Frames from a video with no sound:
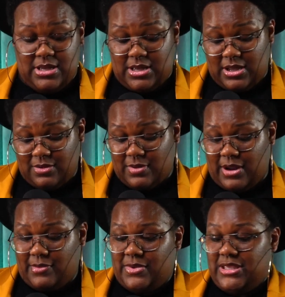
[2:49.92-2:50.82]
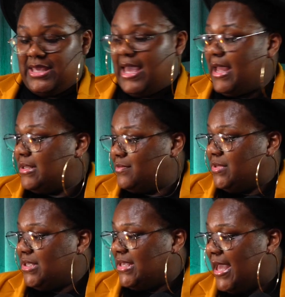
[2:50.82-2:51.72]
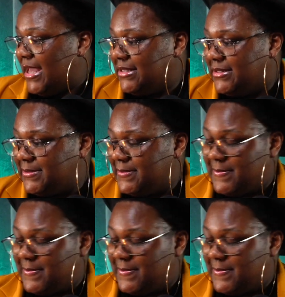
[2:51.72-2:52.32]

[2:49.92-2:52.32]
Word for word: All right, we got it. We got it.